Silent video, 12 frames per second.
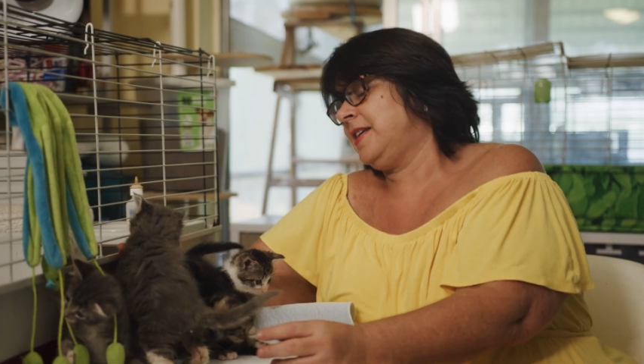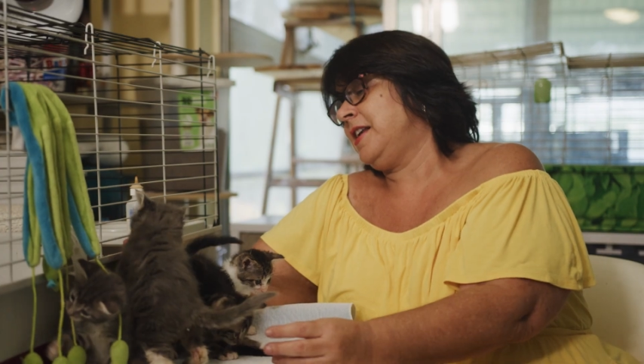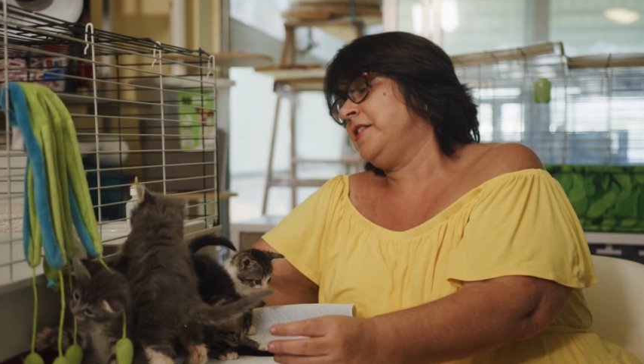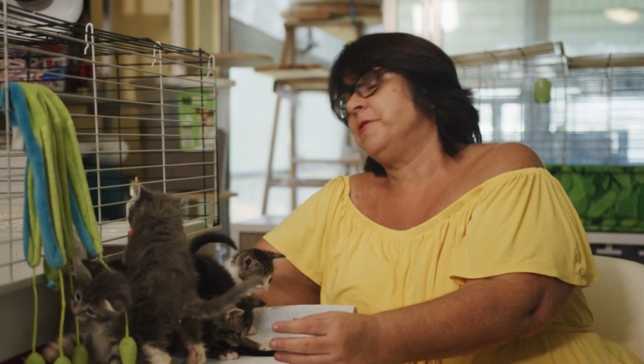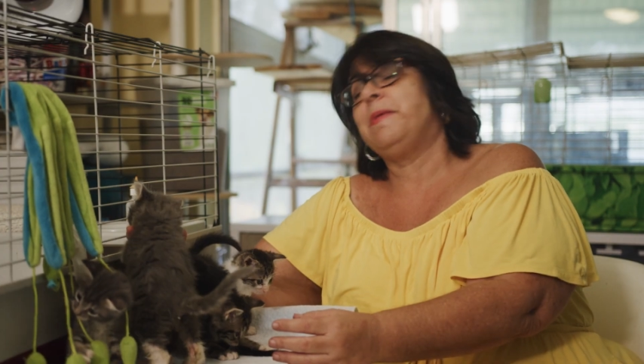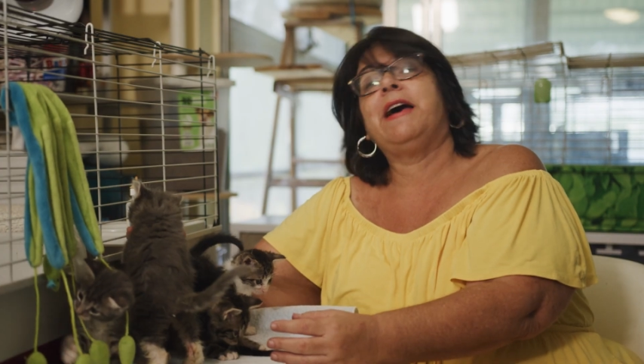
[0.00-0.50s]

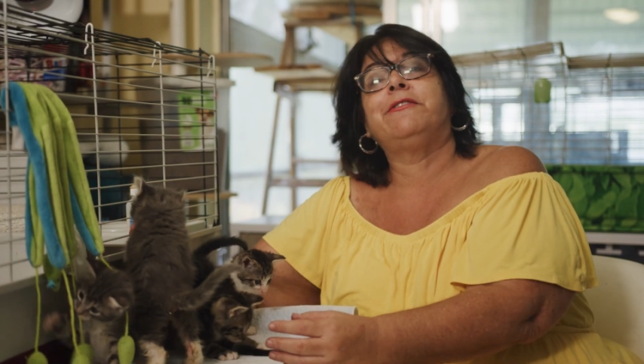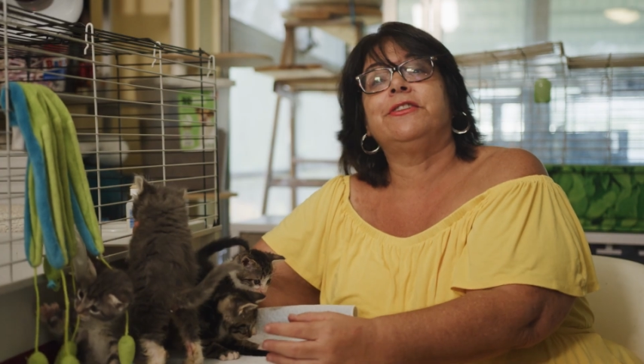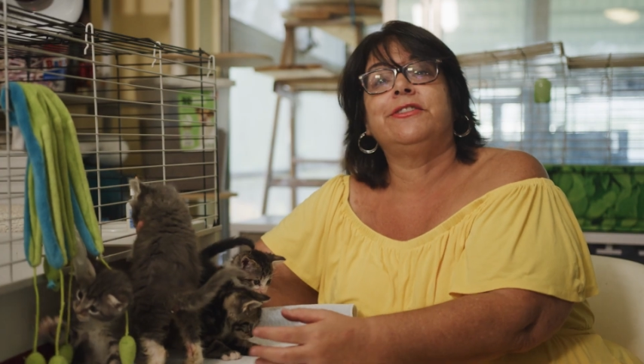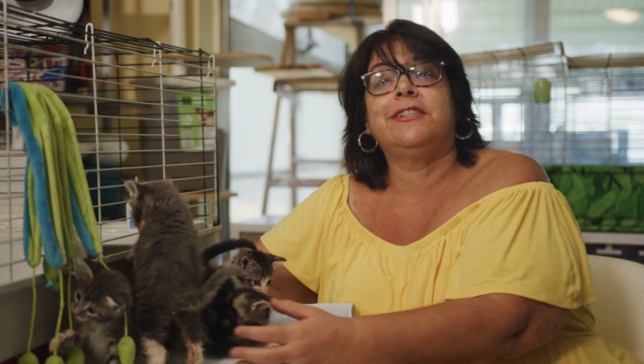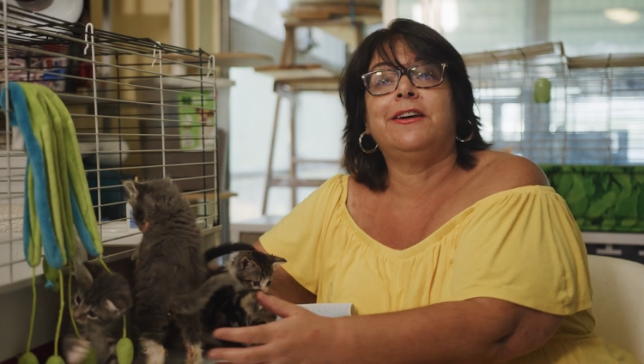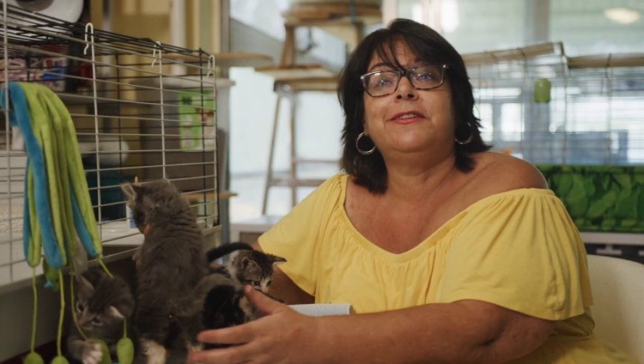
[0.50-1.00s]
another pound
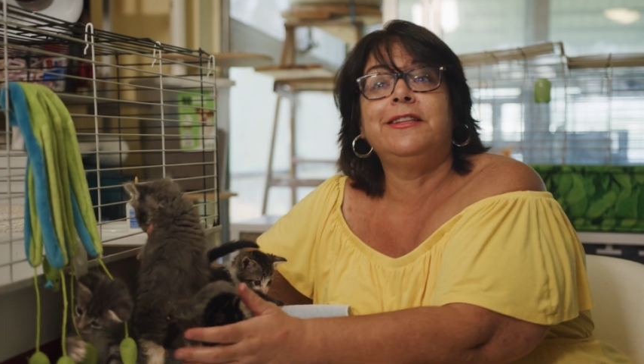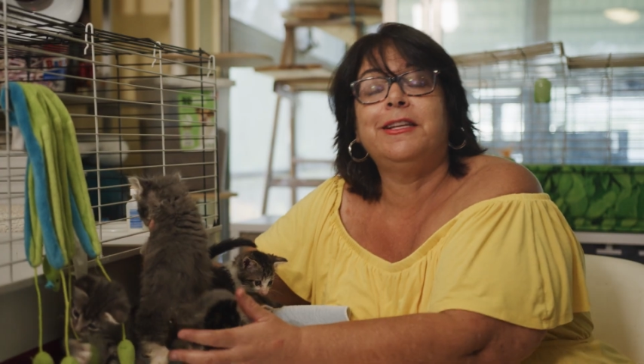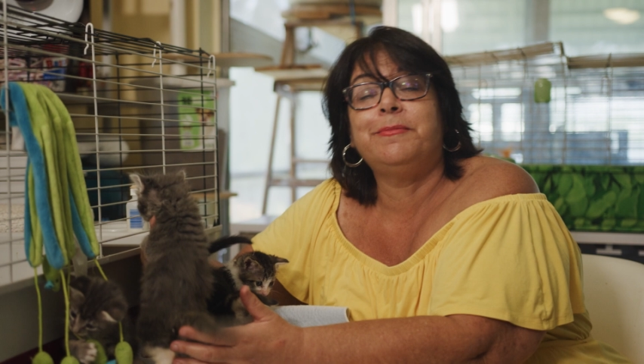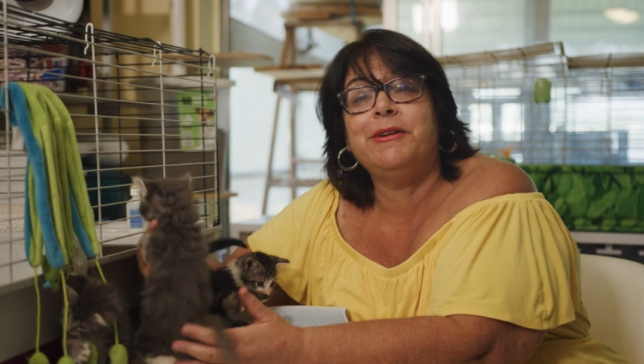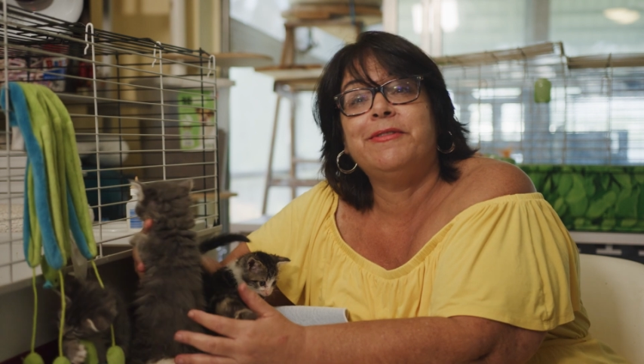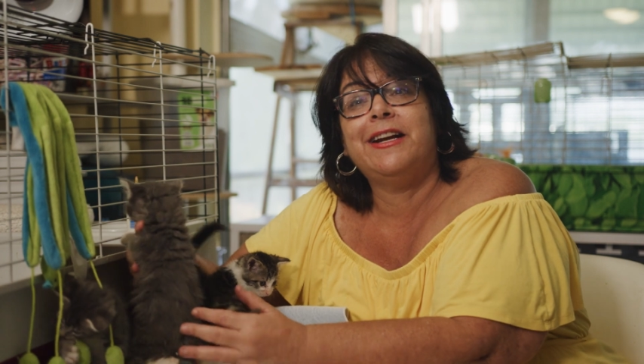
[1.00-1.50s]
or so and
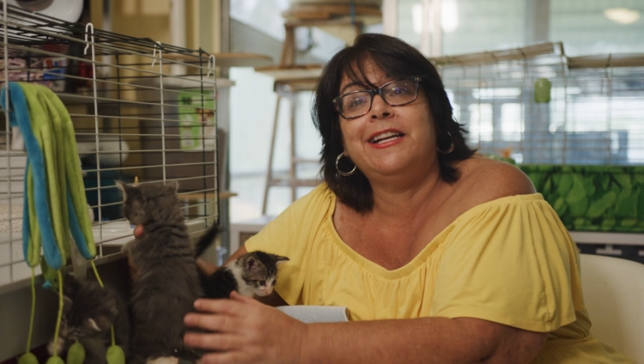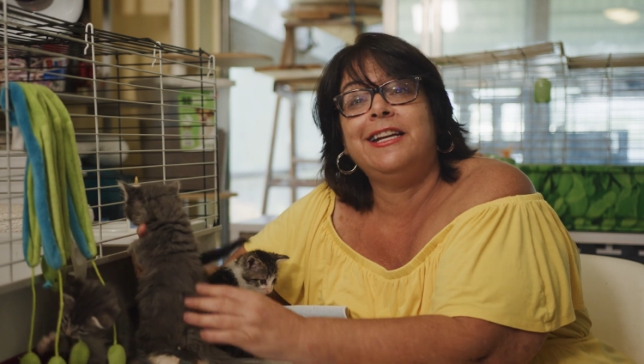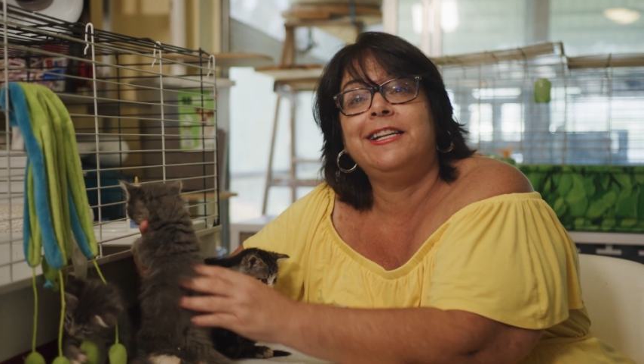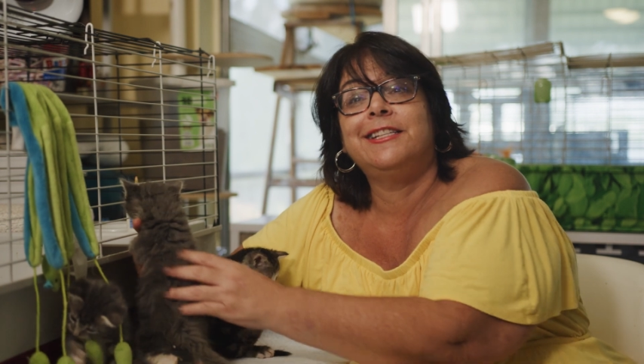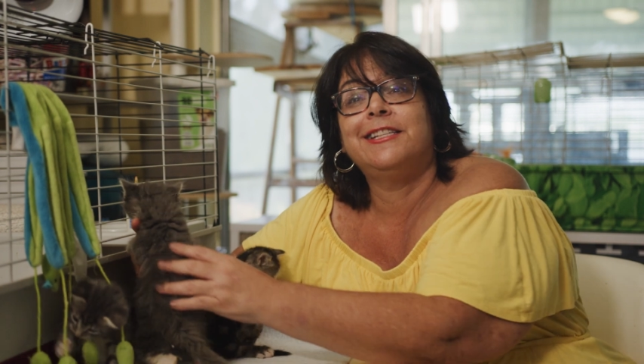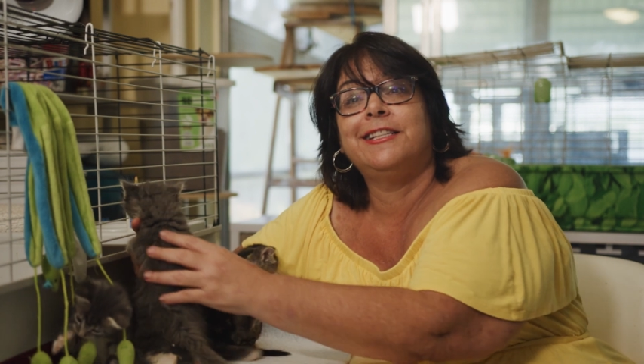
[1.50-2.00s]
they'll be
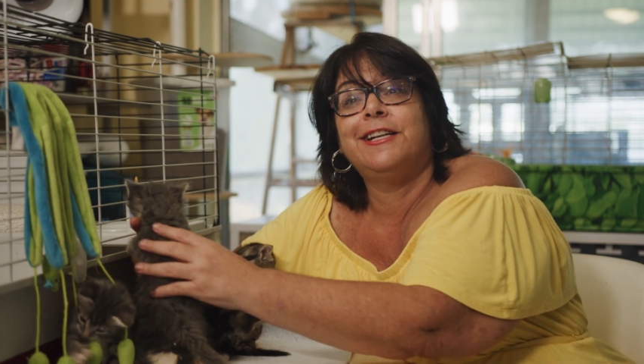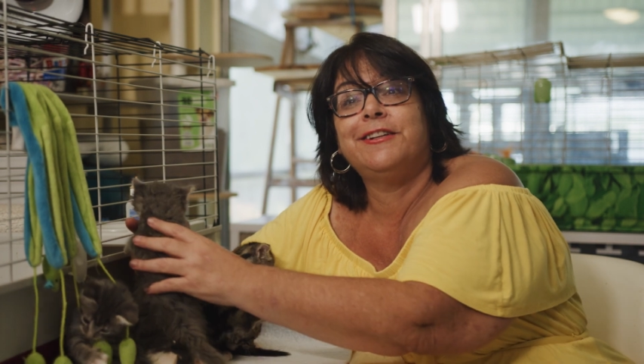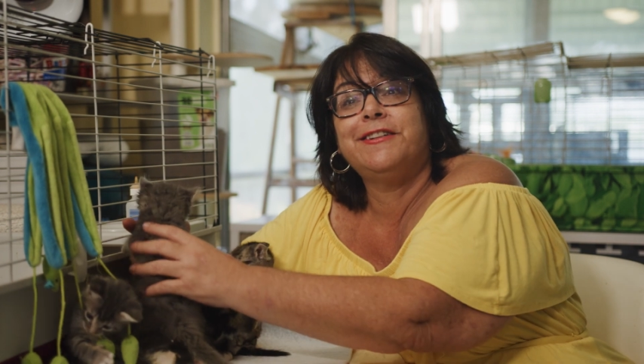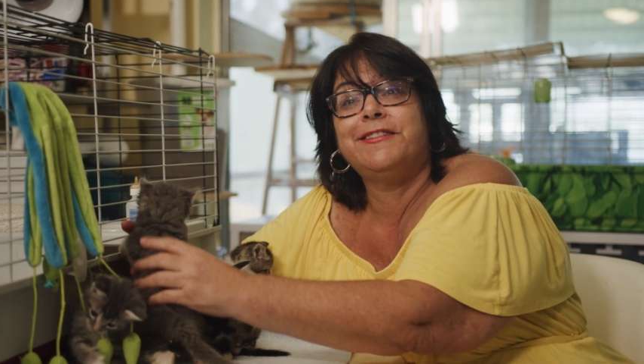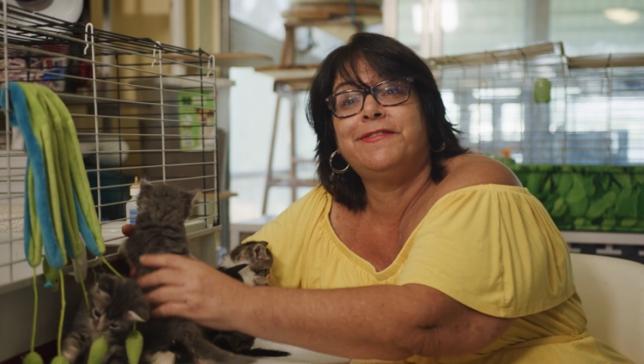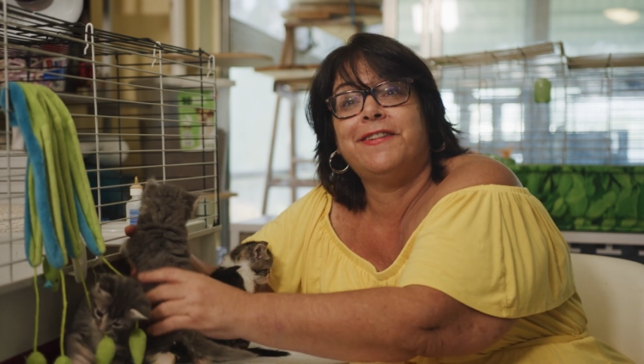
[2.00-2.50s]
ready to
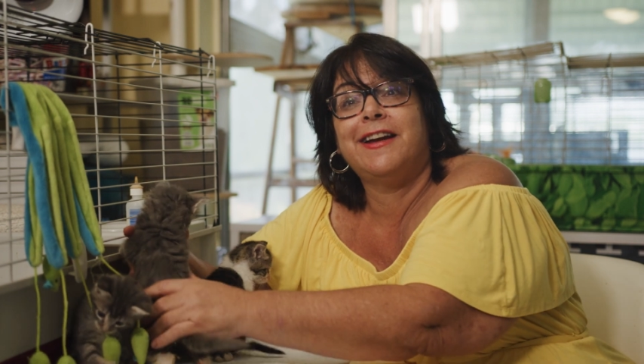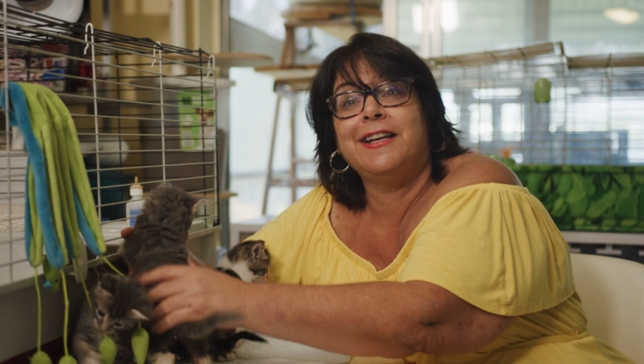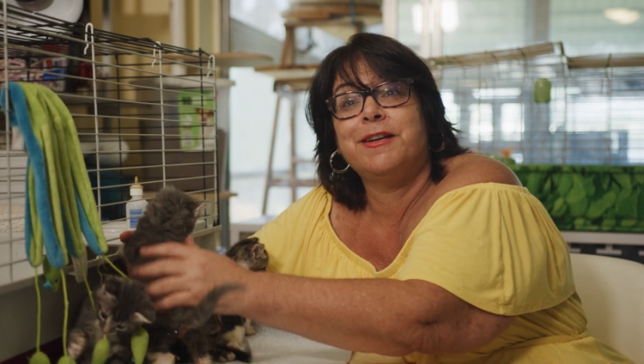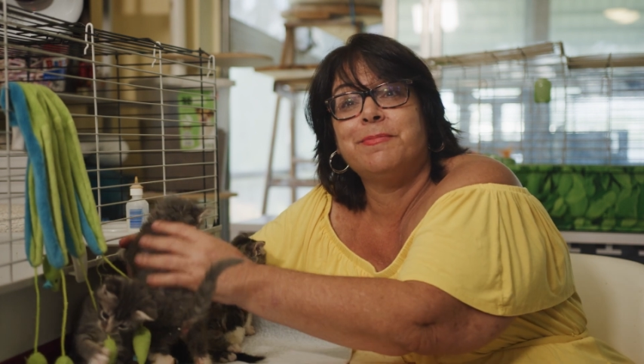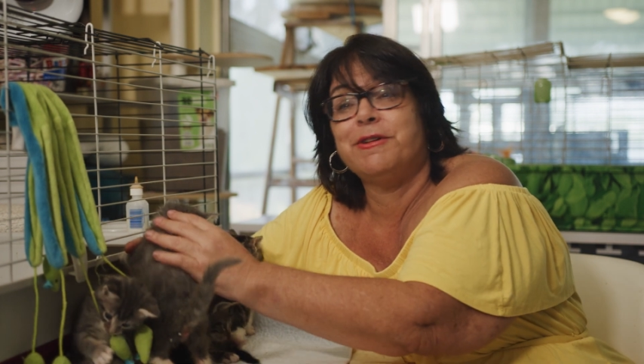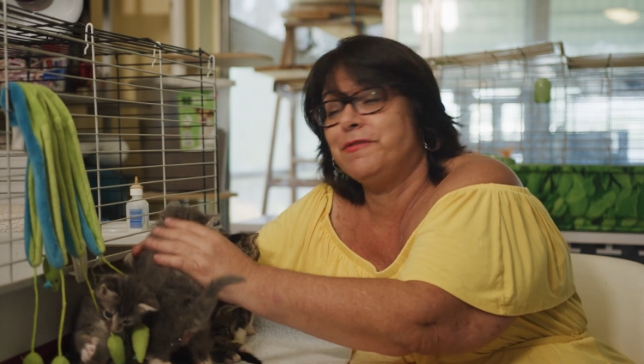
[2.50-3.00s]
go find
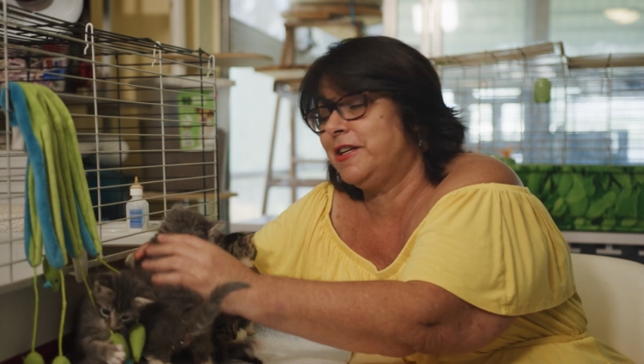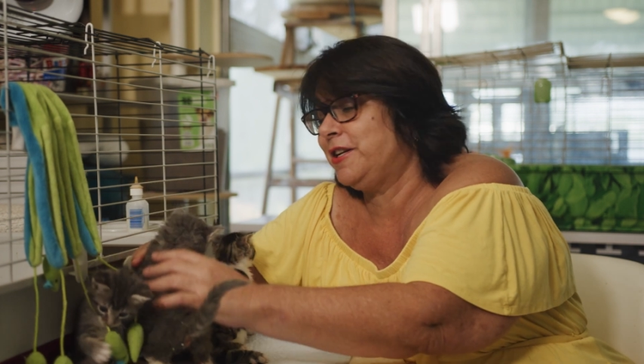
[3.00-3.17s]
their perfect